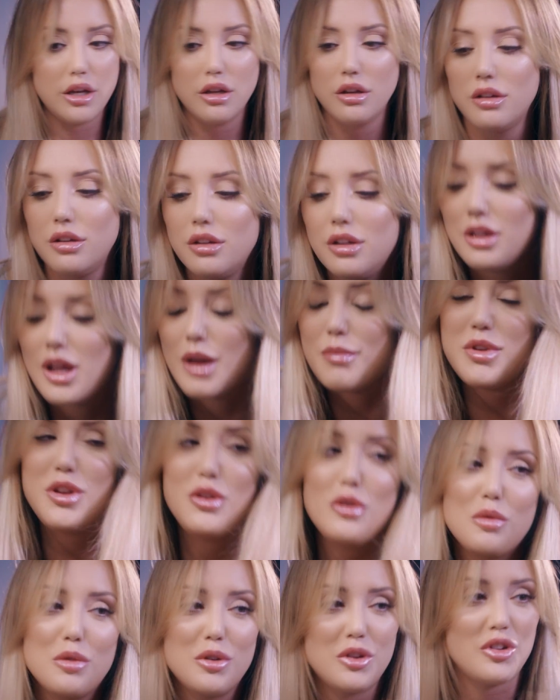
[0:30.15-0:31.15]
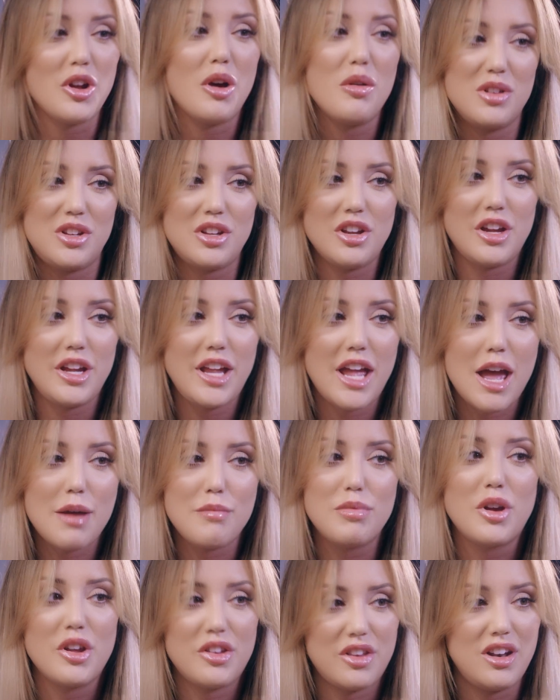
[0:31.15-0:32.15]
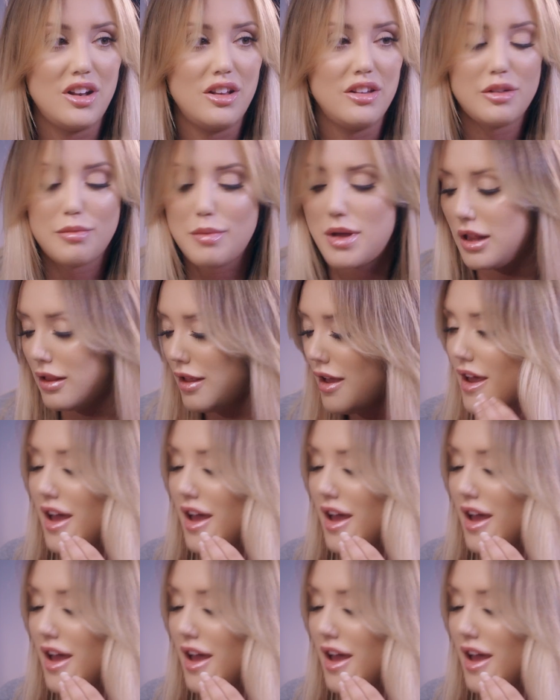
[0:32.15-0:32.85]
I mean, you don't want to start with dirty hair because then it'll smell